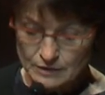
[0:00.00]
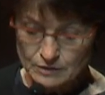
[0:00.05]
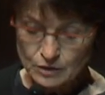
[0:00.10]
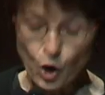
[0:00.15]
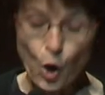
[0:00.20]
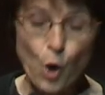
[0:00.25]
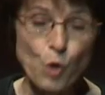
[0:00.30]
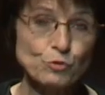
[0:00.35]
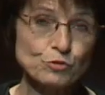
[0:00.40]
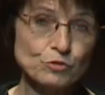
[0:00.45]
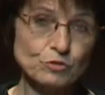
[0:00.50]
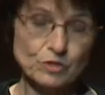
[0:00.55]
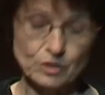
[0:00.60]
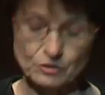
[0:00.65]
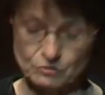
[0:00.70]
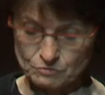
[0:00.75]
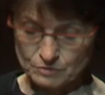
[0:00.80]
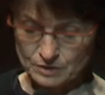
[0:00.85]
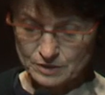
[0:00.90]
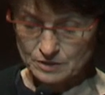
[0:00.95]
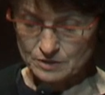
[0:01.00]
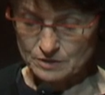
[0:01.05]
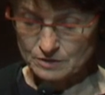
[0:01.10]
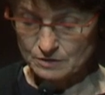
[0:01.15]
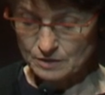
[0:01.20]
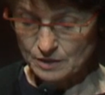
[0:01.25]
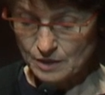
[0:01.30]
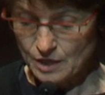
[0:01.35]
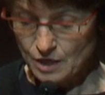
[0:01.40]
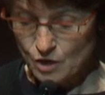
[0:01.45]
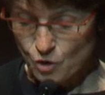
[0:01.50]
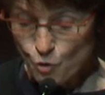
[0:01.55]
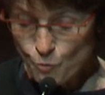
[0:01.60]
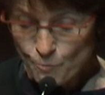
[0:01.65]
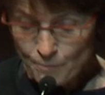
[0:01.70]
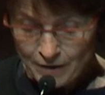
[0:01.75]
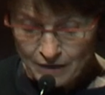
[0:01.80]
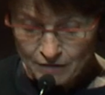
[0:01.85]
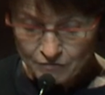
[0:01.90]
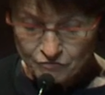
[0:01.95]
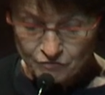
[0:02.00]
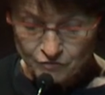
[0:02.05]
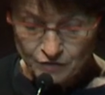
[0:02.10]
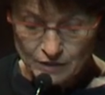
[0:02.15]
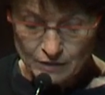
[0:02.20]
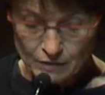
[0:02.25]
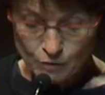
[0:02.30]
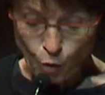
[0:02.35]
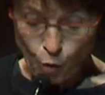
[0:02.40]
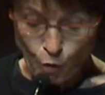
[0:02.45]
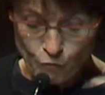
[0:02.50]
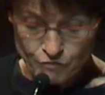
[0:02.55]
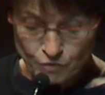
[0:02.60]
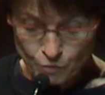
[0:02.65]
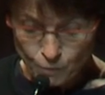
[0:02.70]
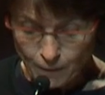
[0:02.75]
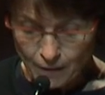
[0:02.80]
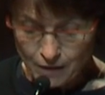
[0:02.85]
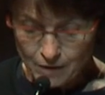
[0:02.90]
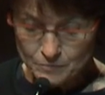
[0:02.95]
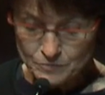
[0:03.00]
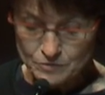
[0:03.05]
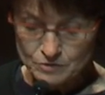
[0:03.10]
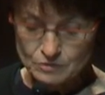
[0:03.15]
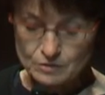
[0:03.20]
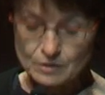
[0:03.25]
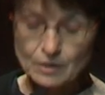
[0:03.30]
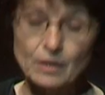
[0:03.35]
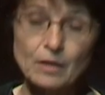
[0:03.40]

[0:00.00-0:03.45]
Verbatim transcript: the host countries who may feel overwhelmed